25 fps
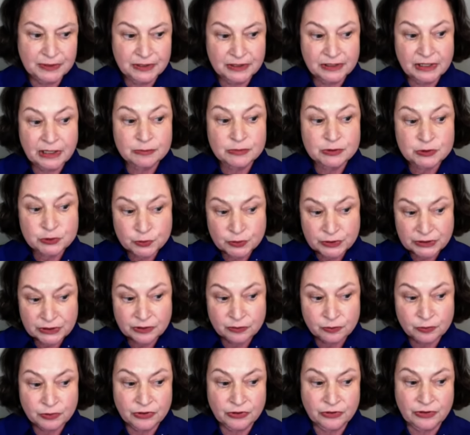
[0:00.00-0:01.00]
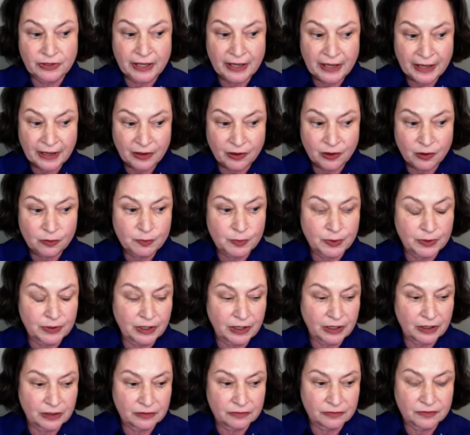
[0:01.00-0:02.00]
And I'm doing it with the help
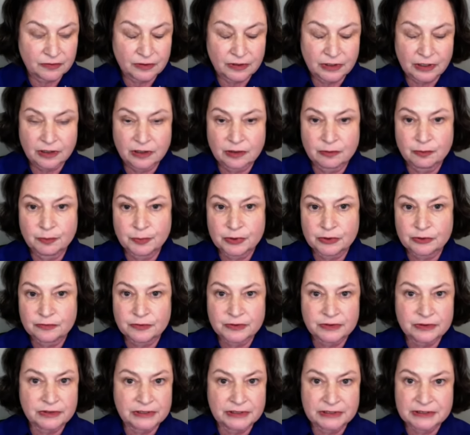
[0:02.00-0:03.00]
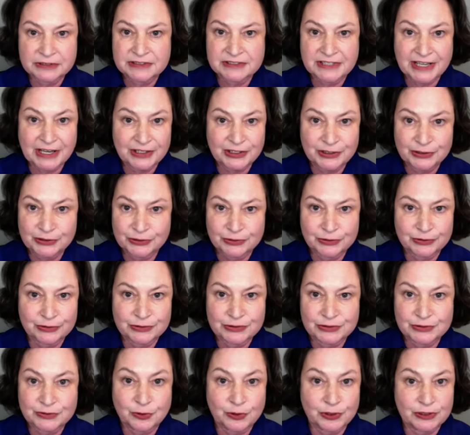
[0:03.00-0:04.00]
of uh, perfectly secular
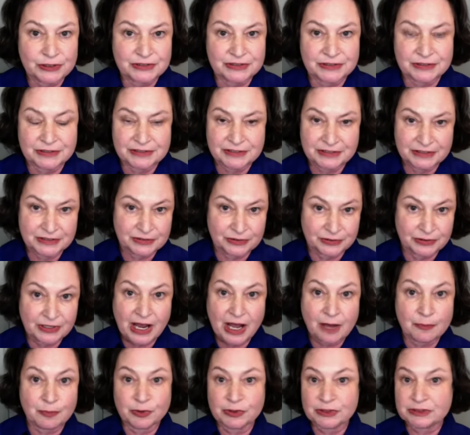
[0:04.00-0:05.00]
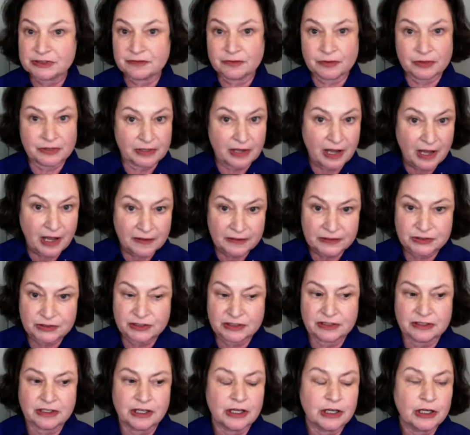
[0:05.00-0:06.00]
sources. These are not books of
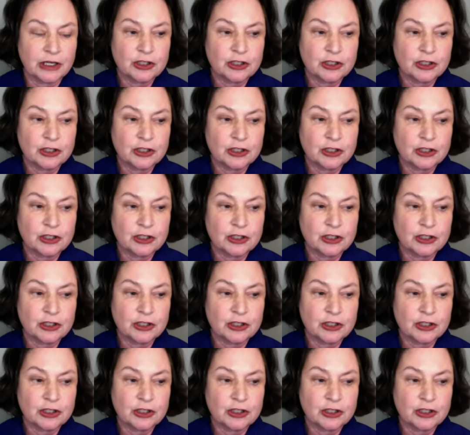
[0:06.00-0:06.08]
theology.